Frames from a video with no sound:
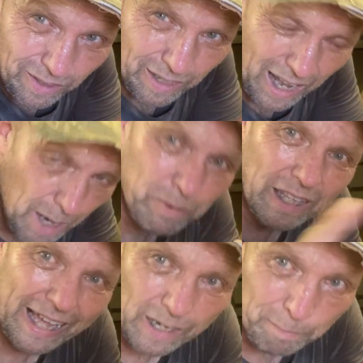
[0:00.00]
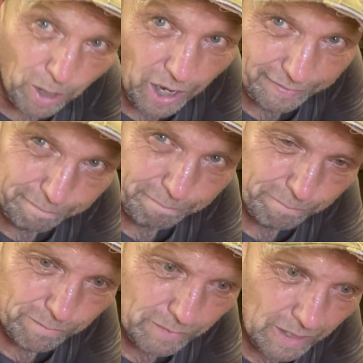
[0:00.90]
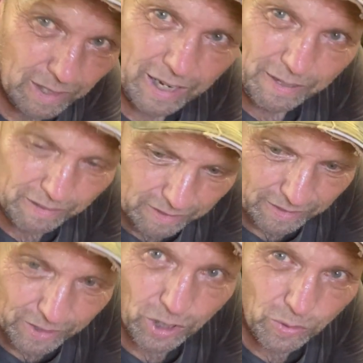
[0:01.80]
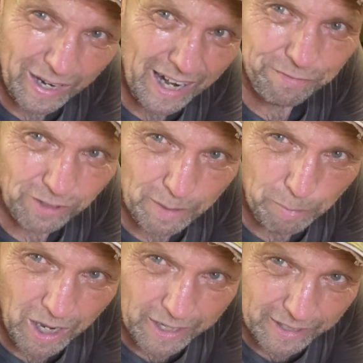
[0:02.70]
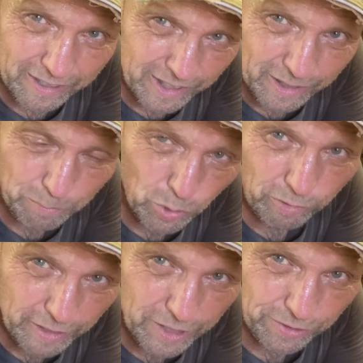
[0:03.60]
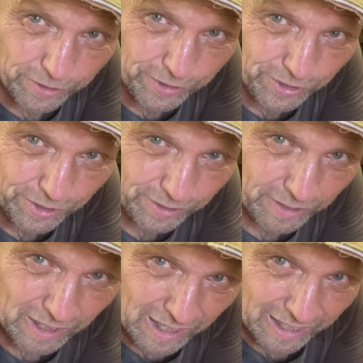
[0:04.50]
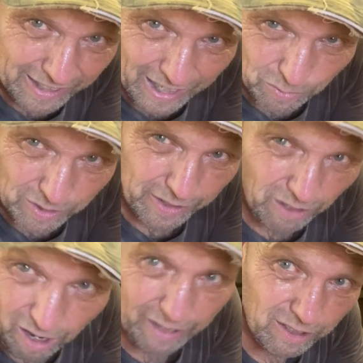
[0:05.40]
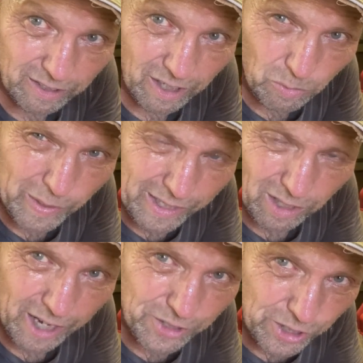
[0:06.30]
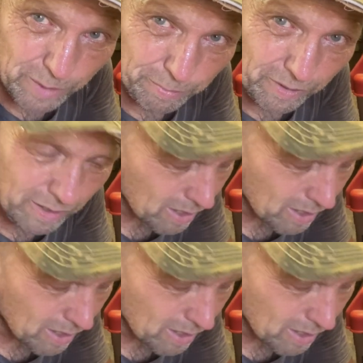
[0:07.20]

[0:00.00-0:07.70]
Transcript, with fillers: I'm glad I bought it. I, you know, after I bought it and did more research, kind of was like, oh, I could have got away a lot cheaper.